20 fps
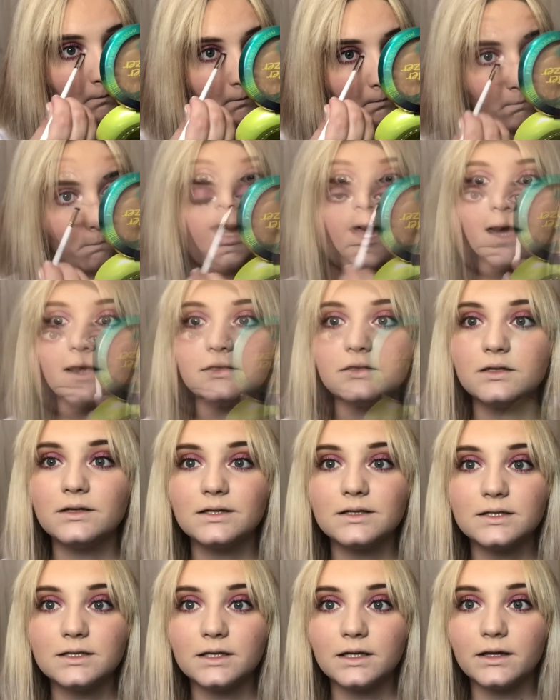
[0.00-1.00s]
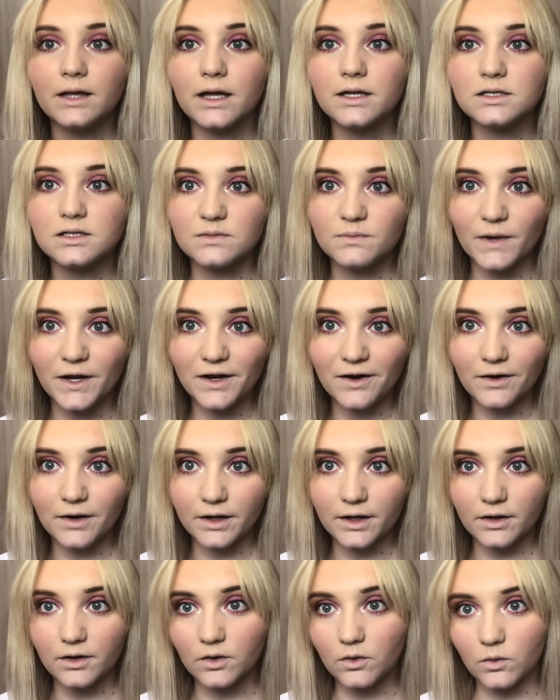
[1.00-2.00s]
And as you can see, that just made our
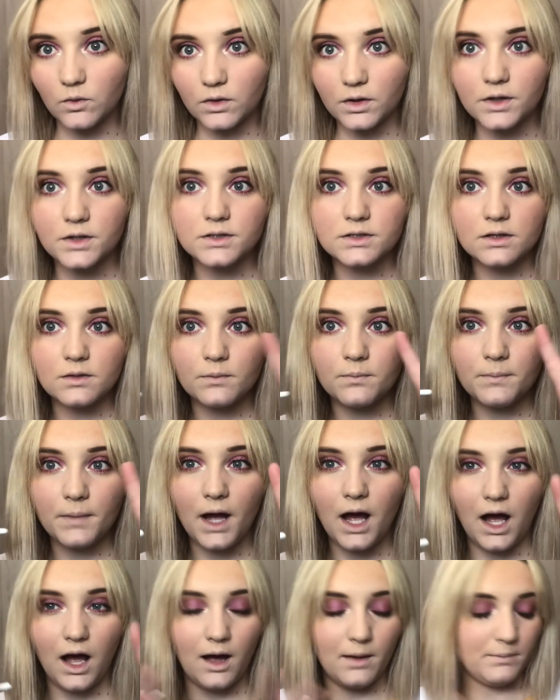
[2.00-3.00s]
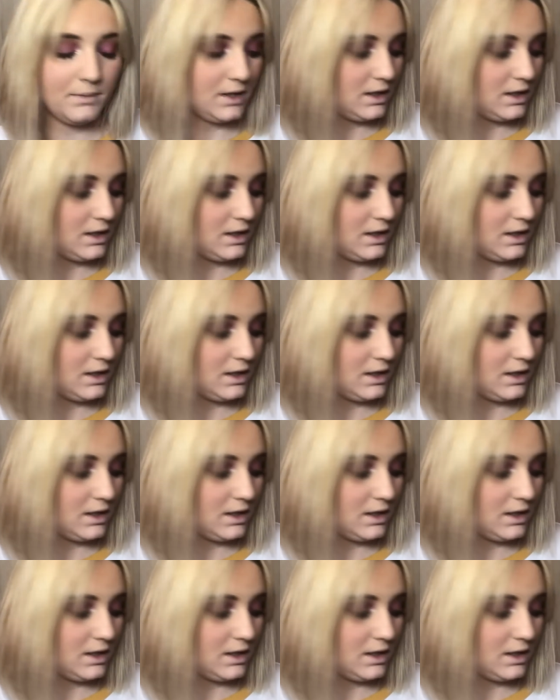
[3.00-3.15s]
inner corners pop.